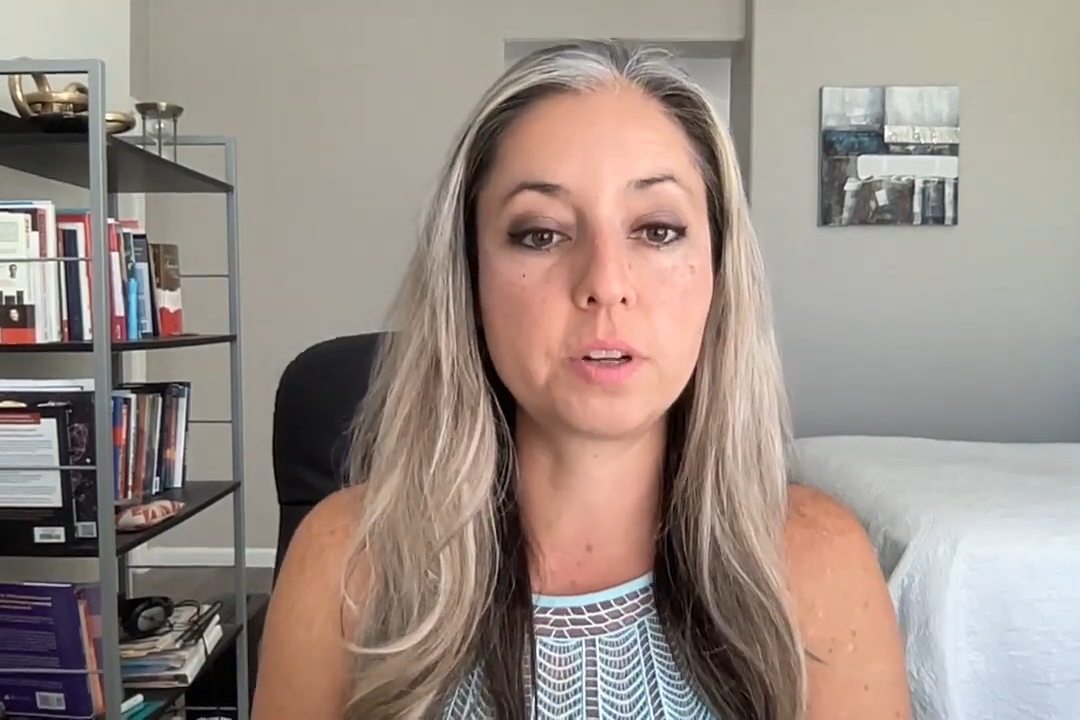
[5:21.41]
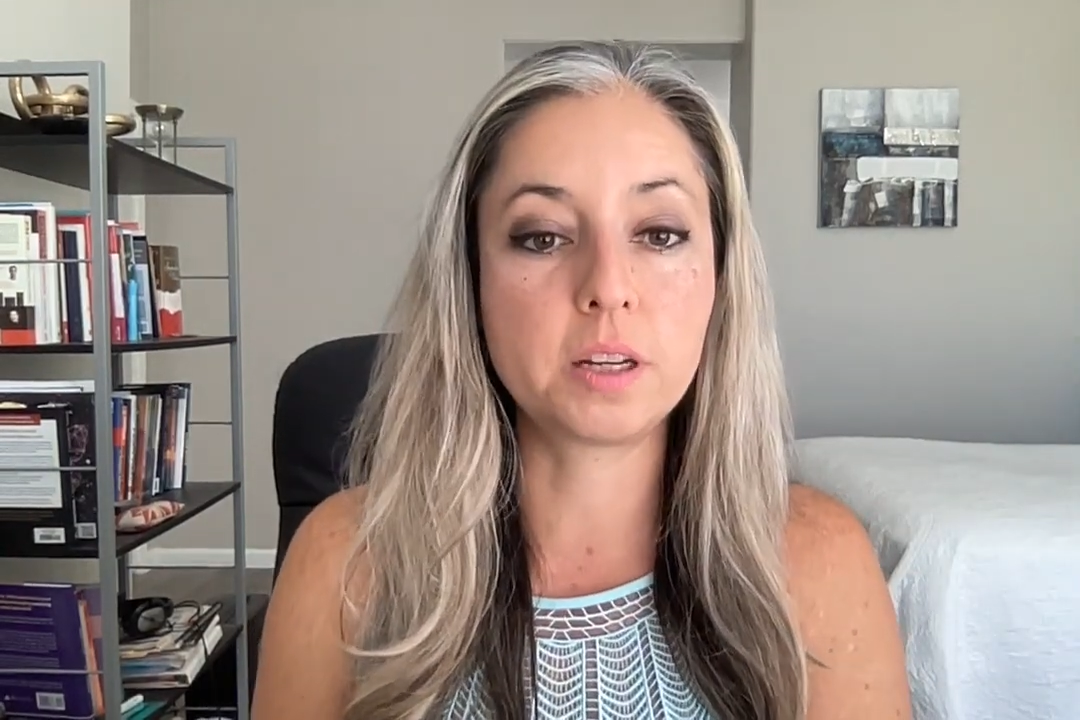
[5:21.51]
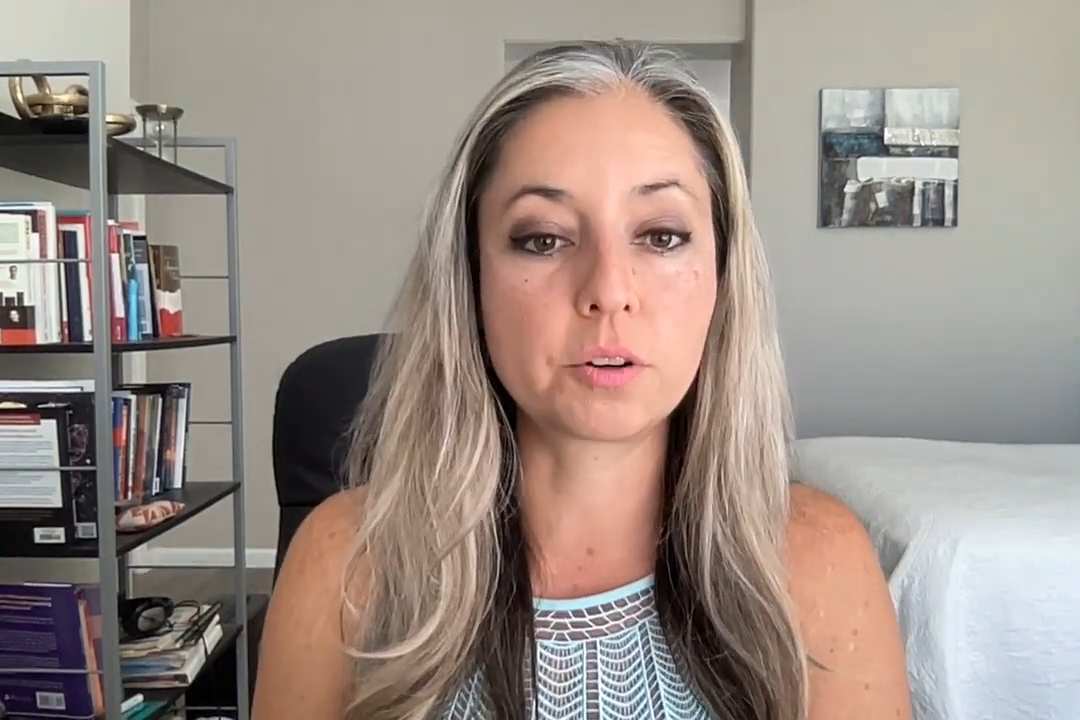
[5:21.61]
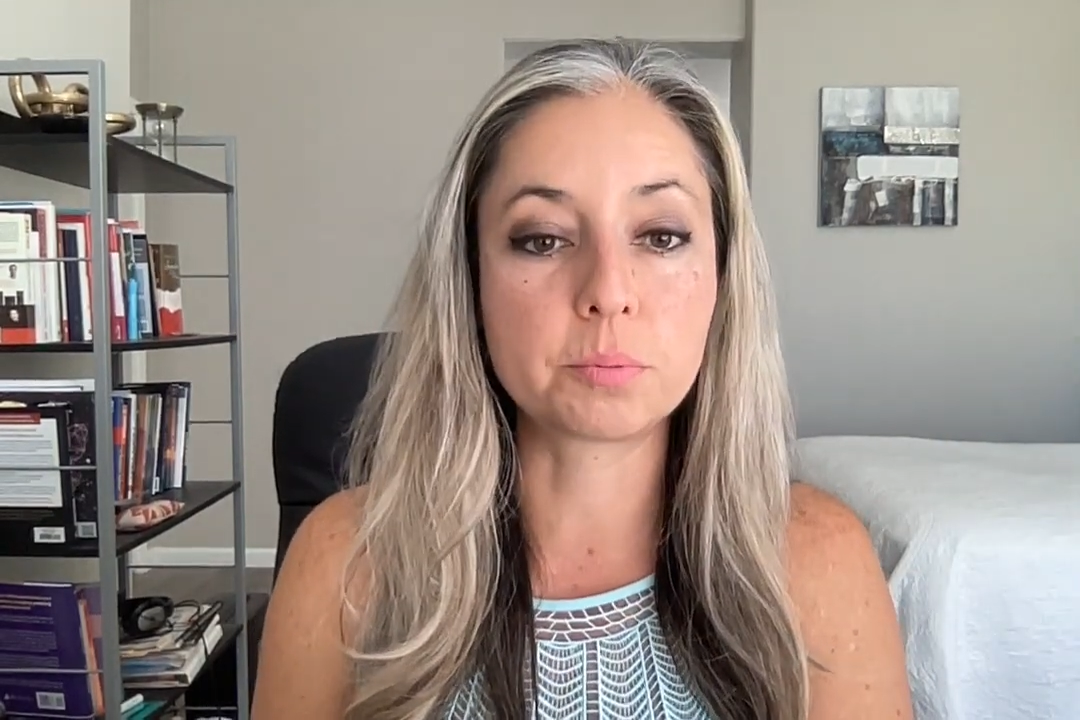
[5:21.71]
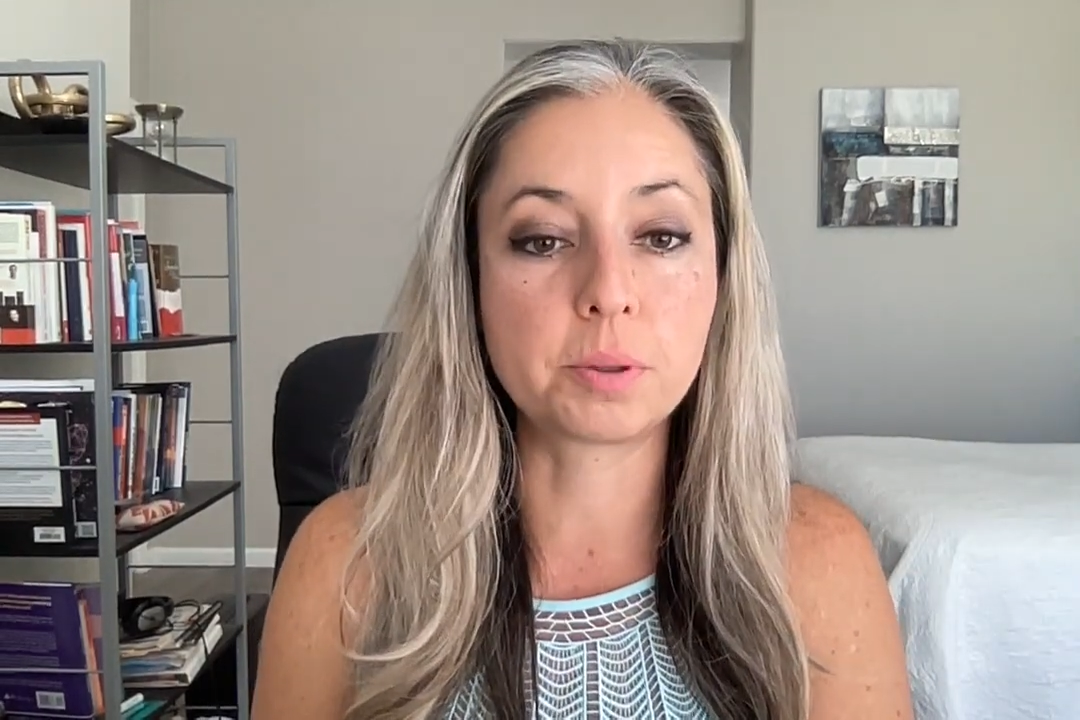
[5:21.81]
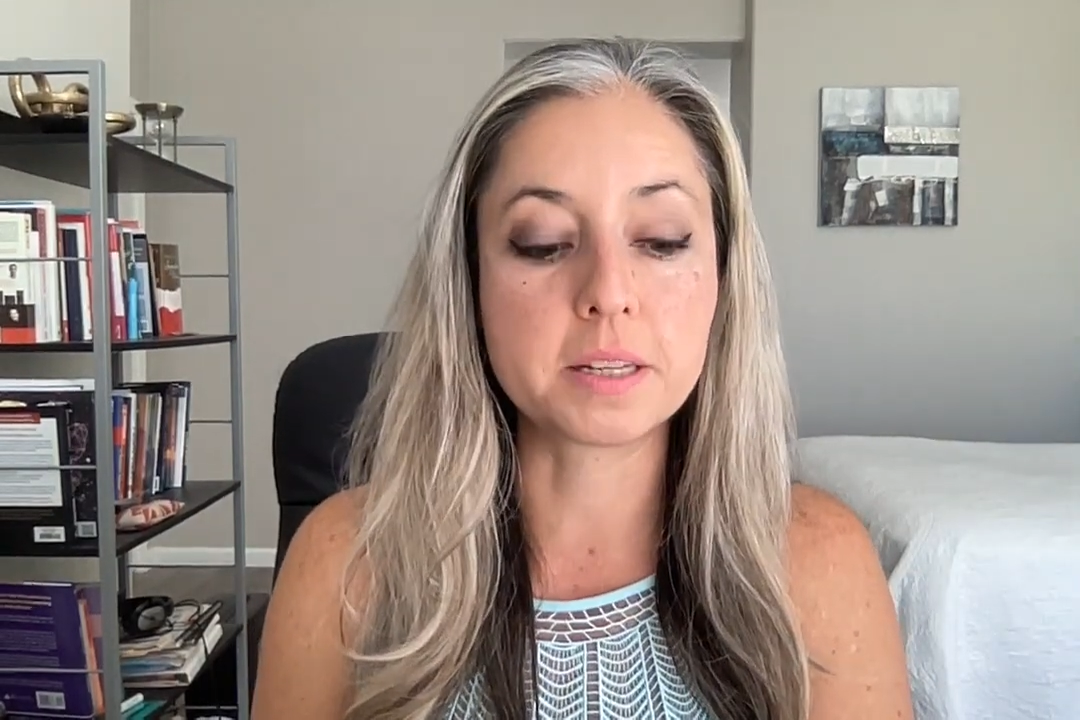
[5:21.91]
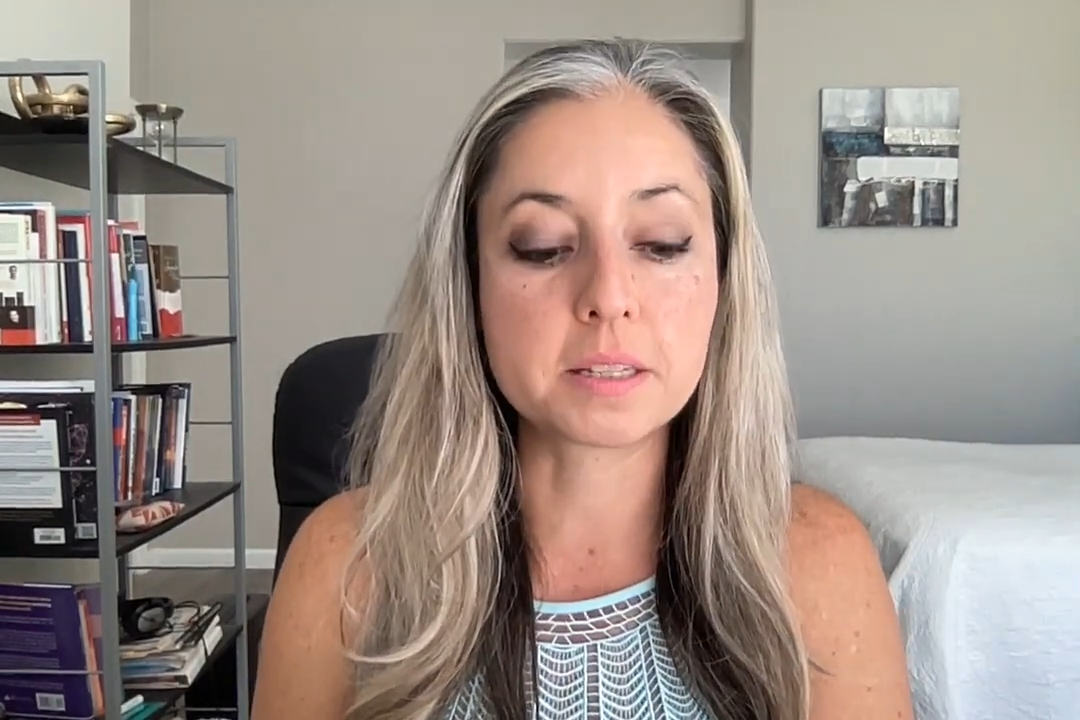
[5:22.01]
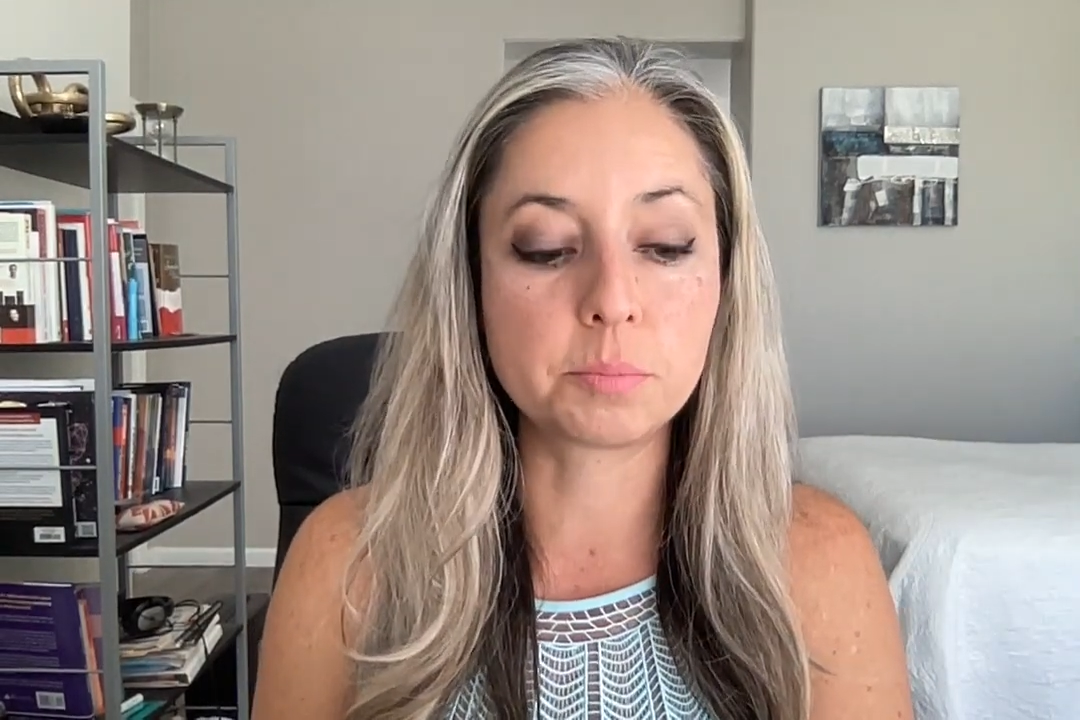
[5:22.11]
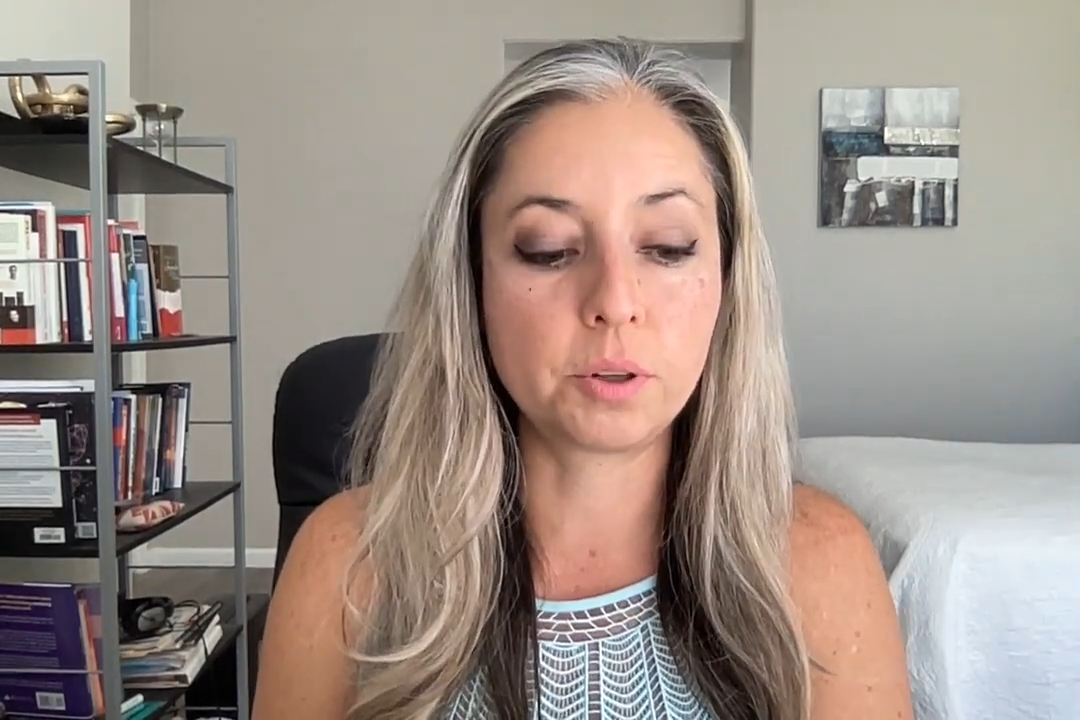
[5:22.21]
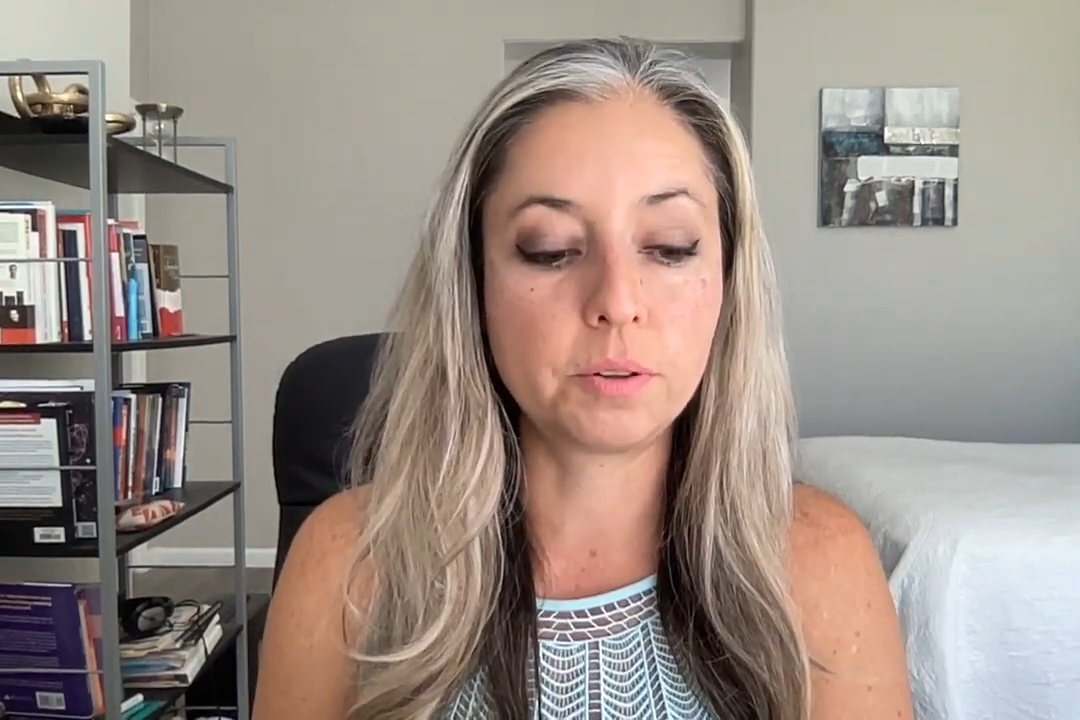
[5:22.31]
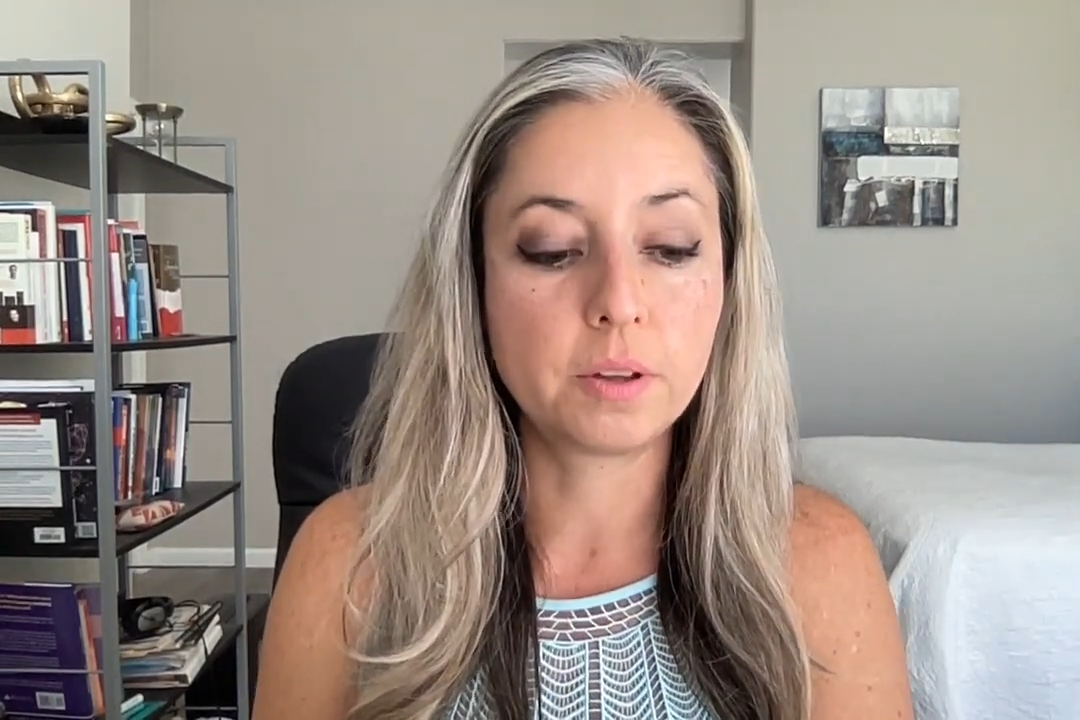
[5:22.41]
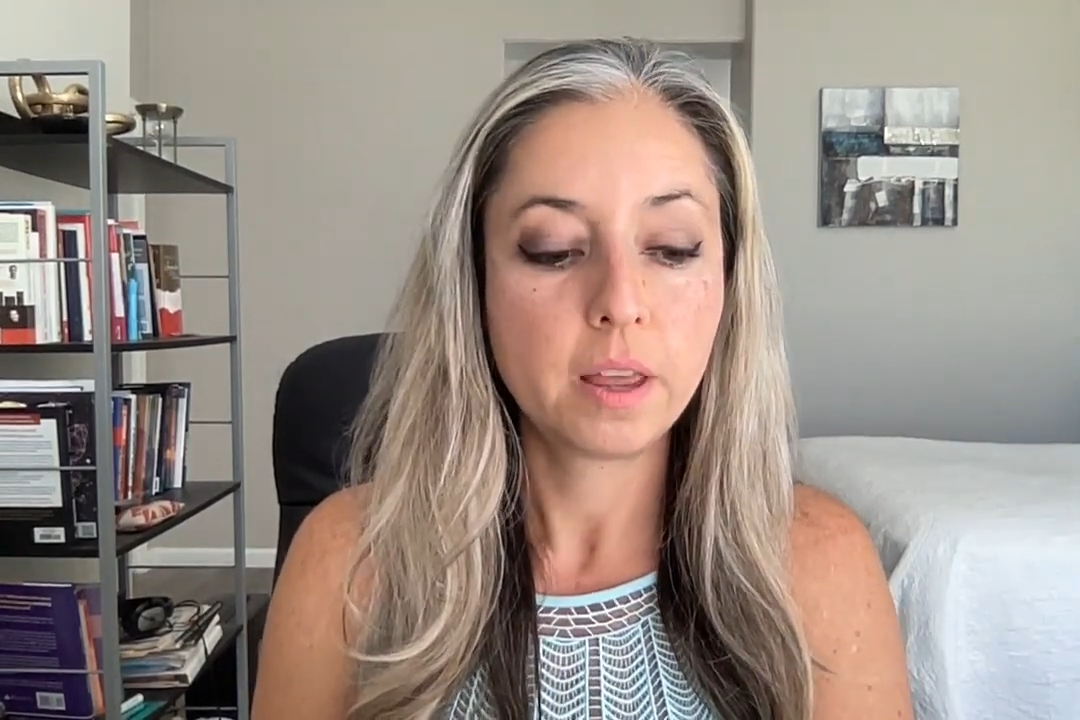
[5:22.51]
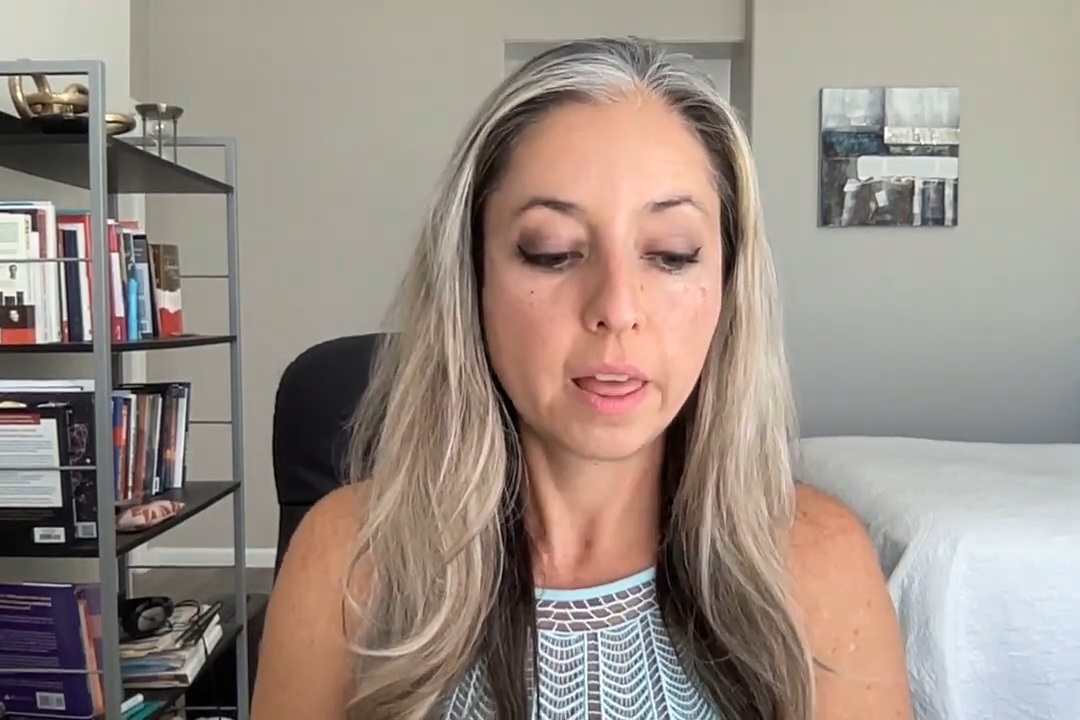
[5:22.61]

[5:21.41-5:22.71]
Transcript: irreplaceable